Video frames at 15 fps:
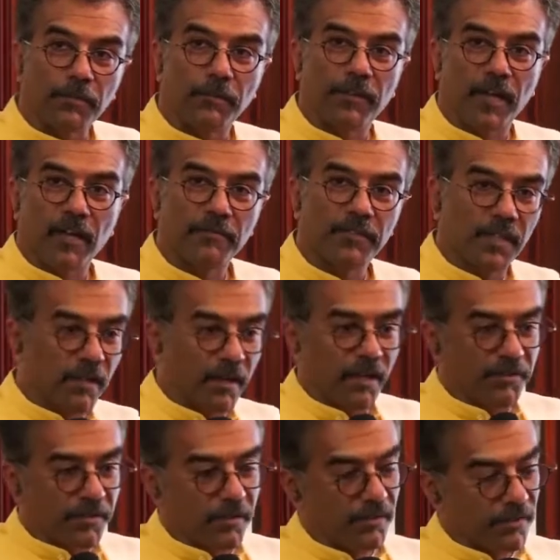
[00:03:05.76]
for 5
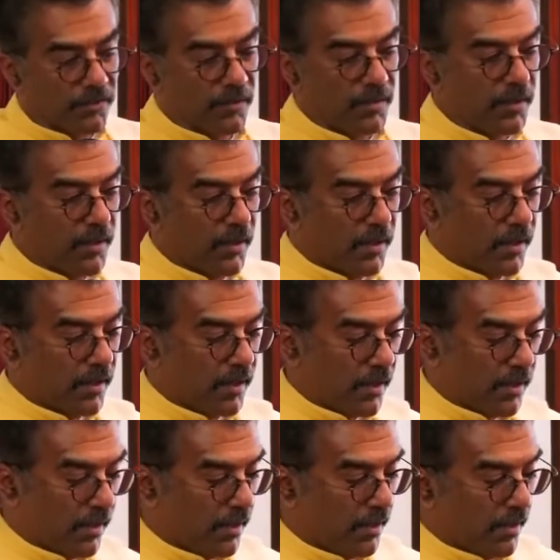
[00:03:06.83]
generations,
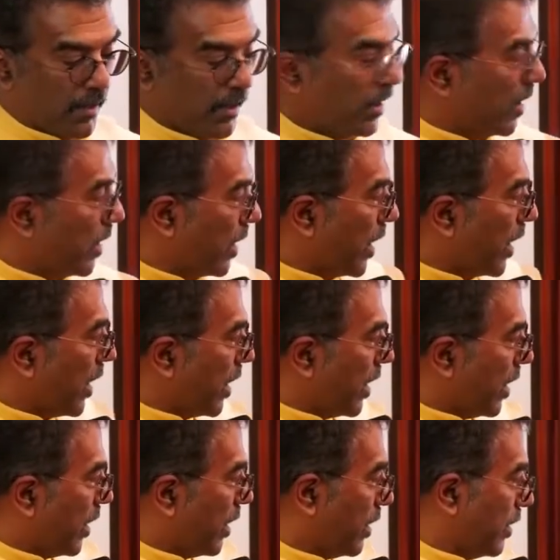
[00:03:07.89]

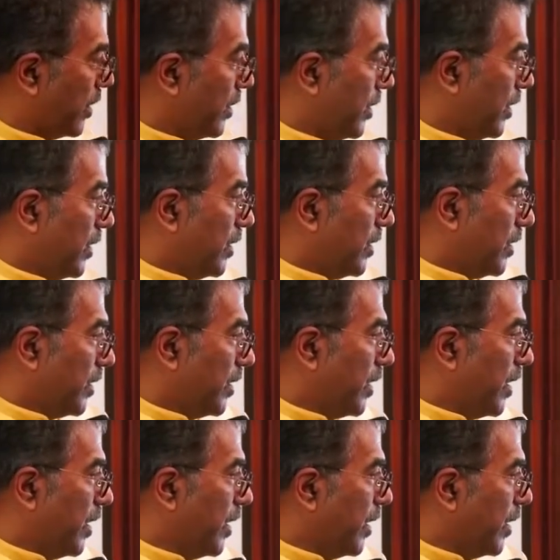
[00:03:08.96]
and
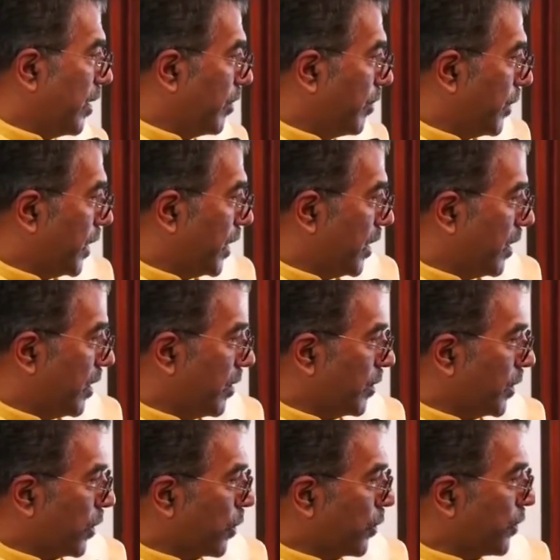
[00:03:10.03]
the
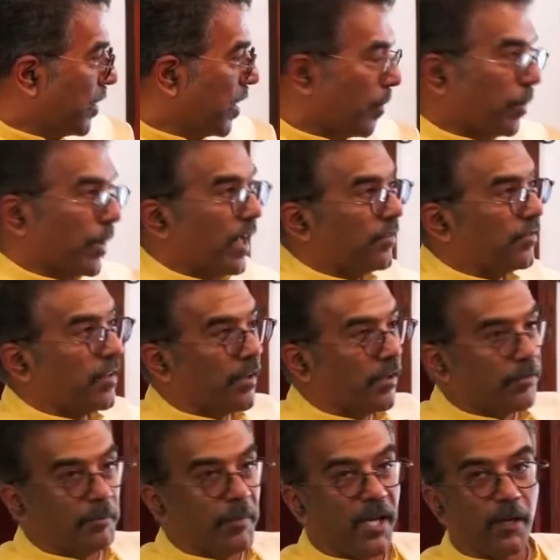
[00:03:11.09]
original plaster
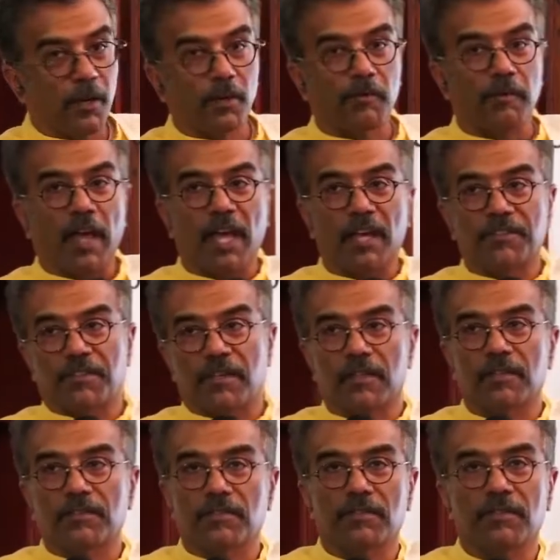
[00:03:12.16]
is made out of
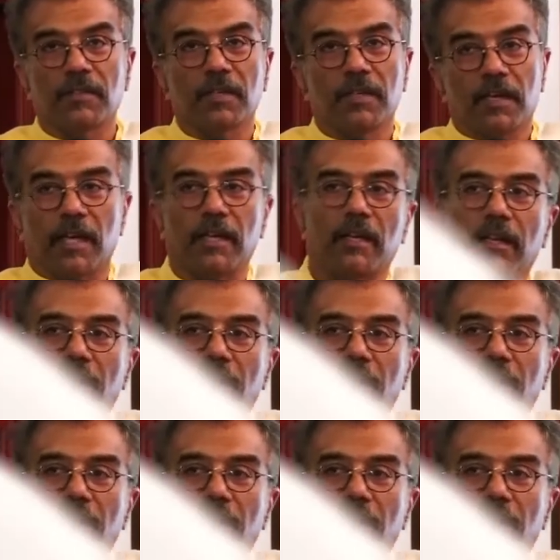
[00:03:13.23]
eggshells and